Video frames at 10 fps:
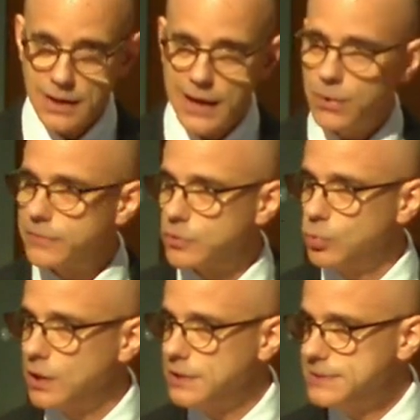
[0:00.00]
however
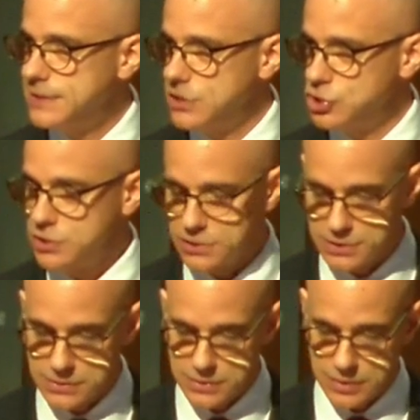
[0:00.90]
well-intentioned,
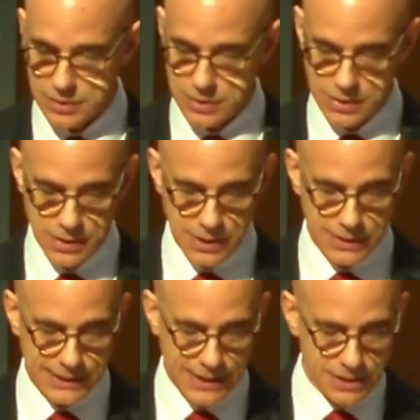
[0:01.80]

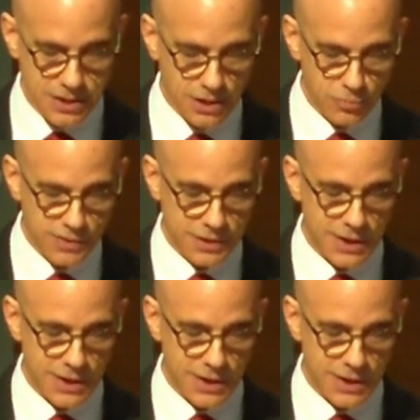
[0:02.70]
can come with